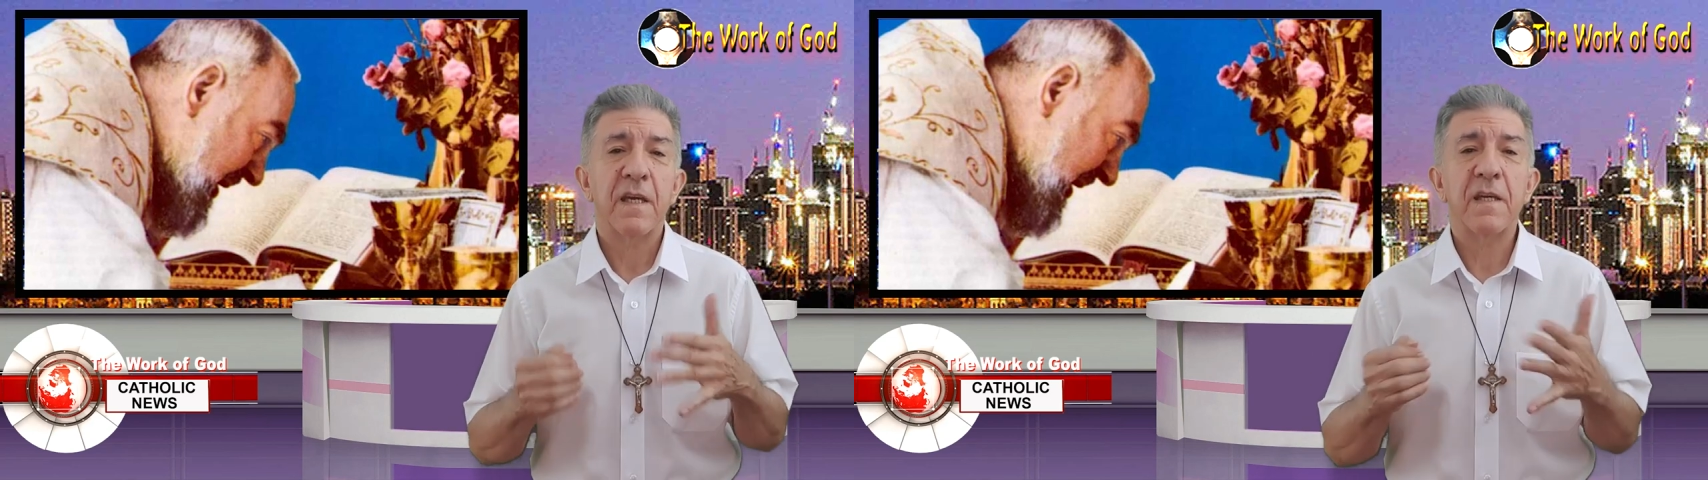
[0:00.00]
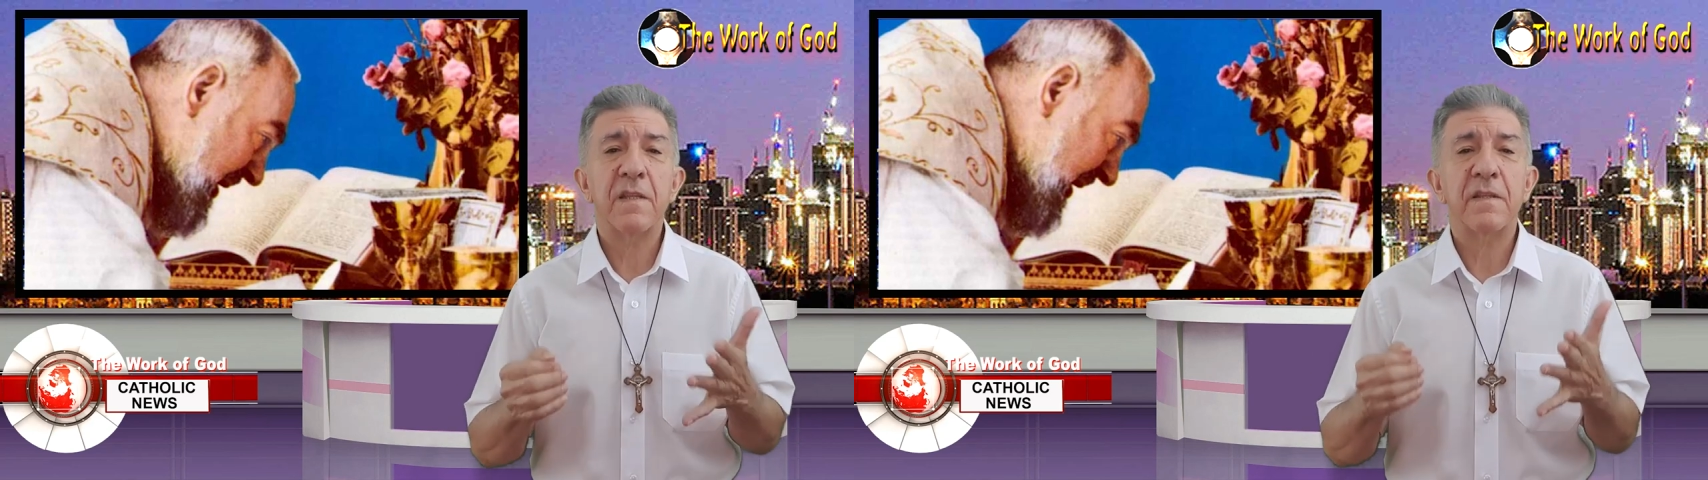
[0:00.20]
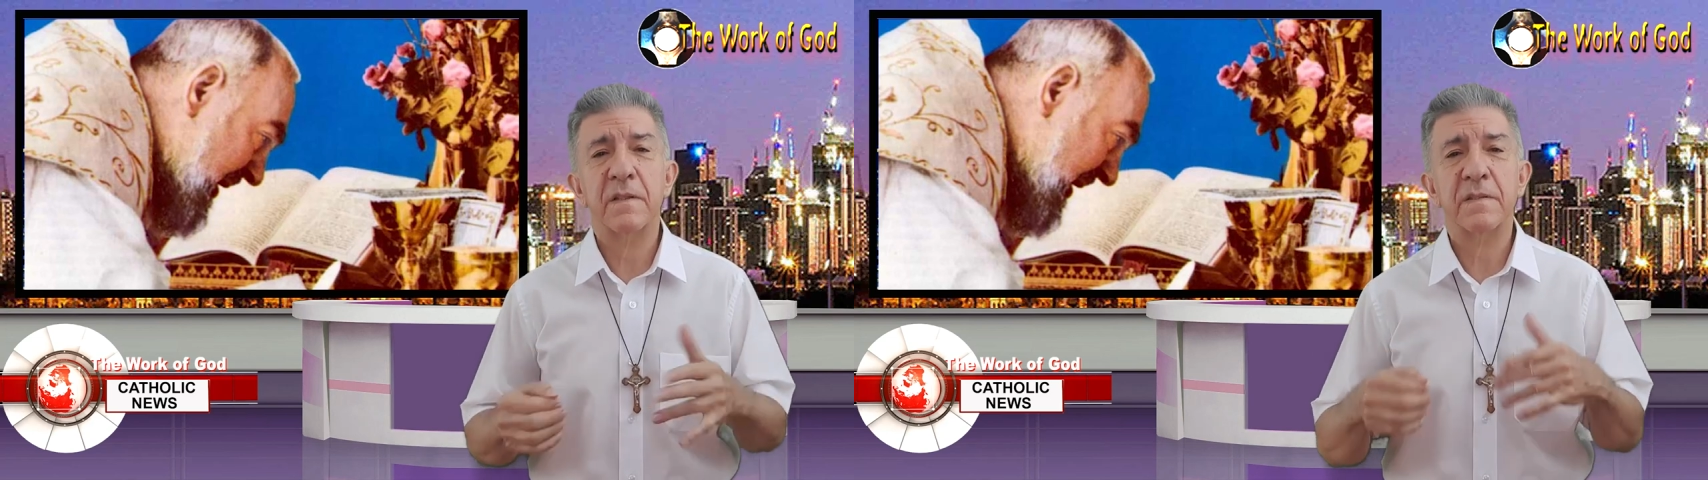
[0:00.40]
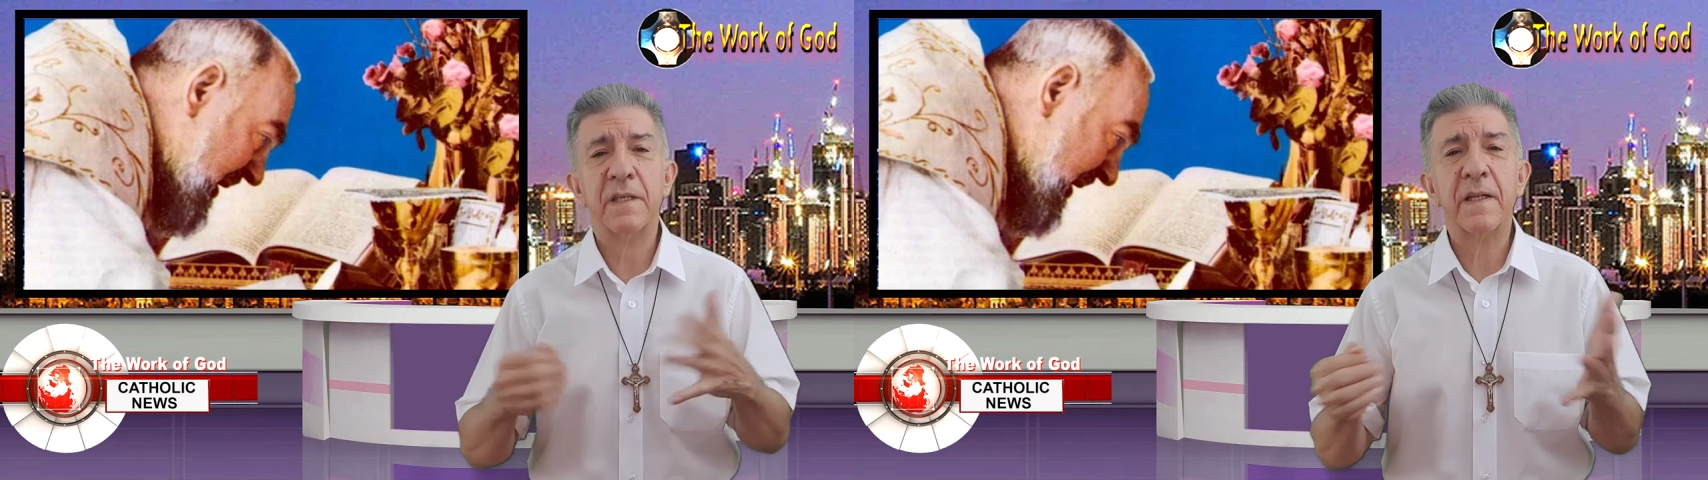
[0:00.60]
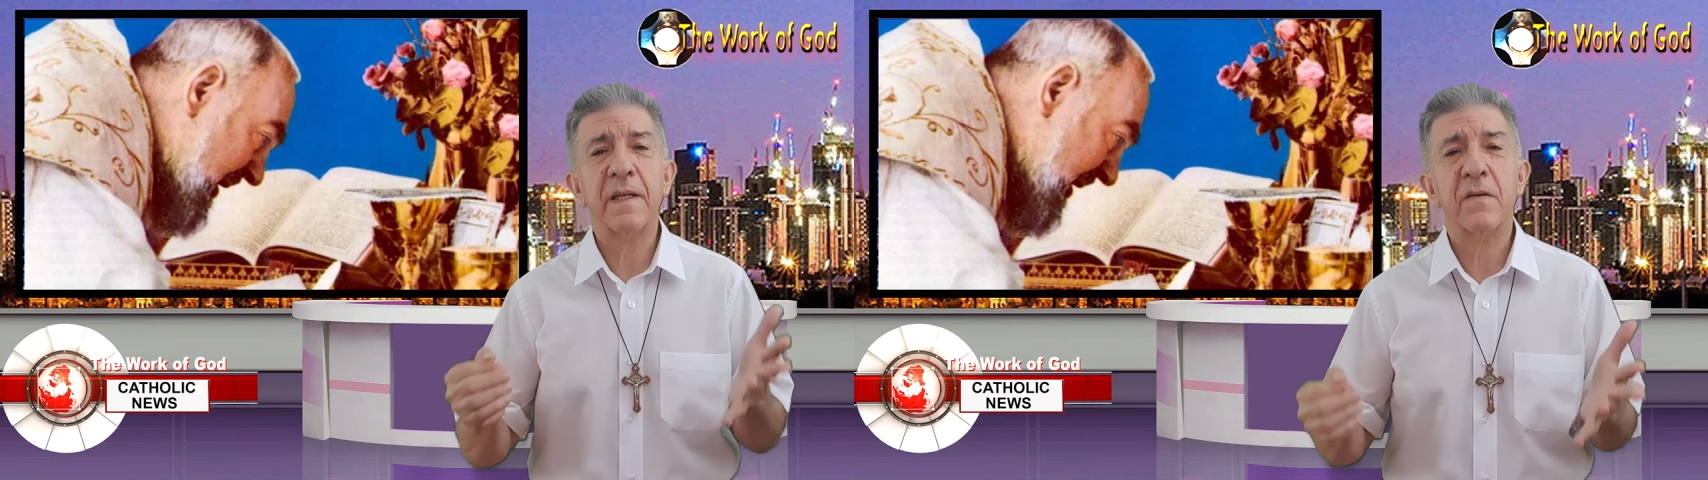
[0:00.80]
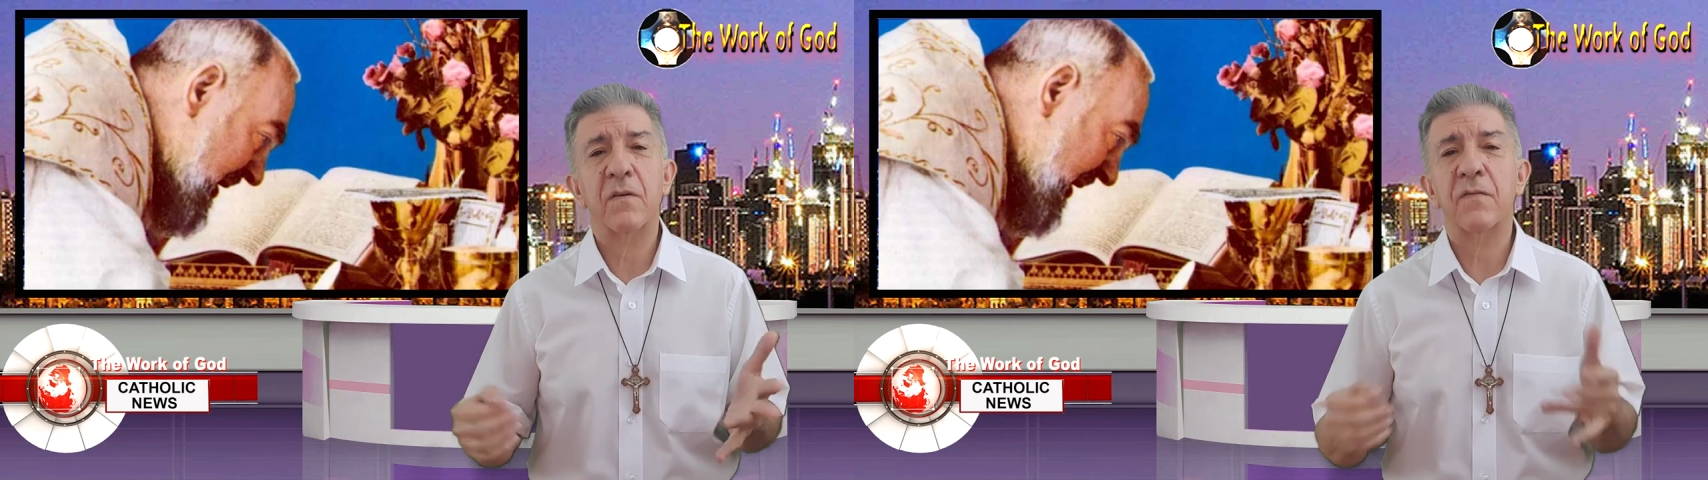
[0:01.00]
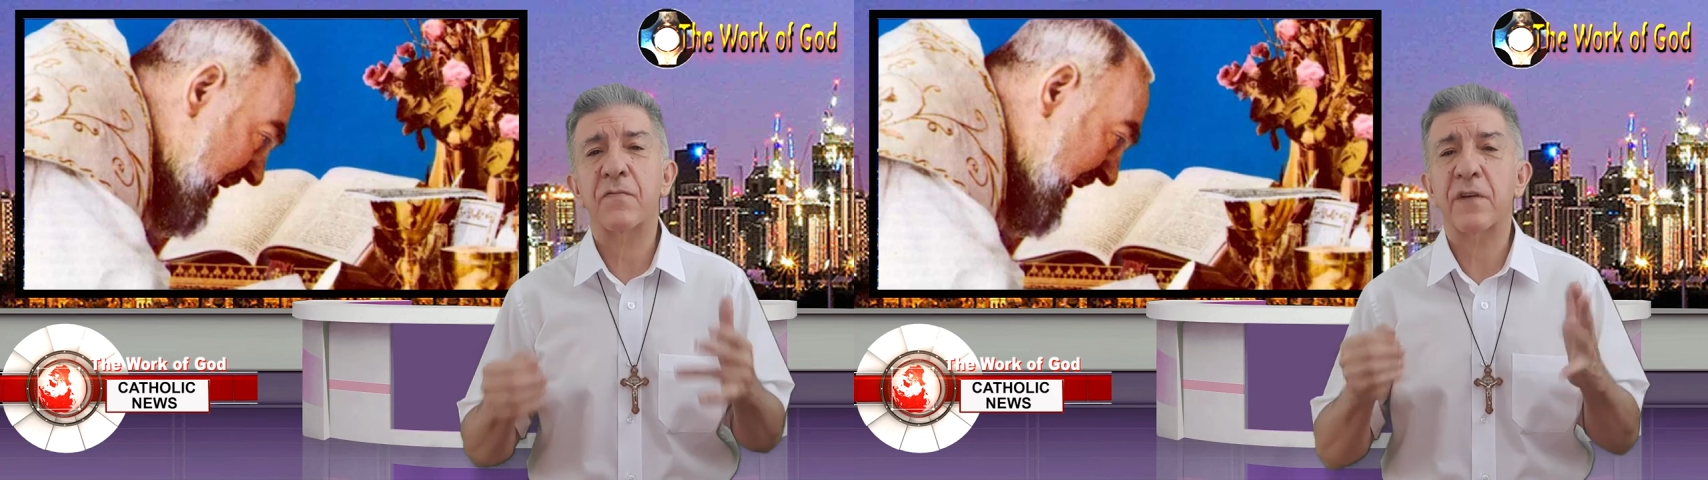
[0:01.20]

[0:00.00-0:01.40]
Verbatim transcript: in the encyclical